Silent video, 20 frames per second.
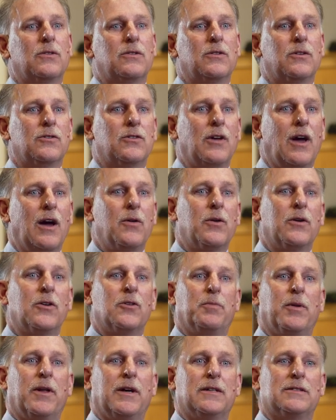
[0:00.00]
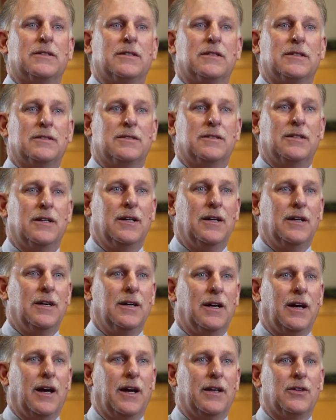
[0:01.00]
to shower His blessings
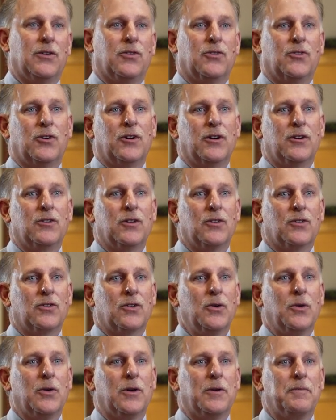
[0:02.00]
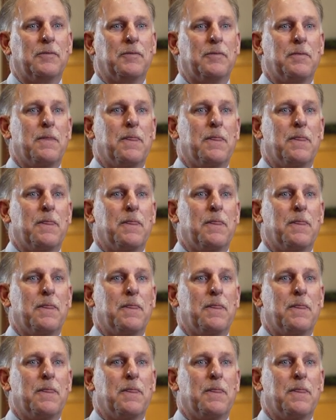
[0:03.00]
on this church and school.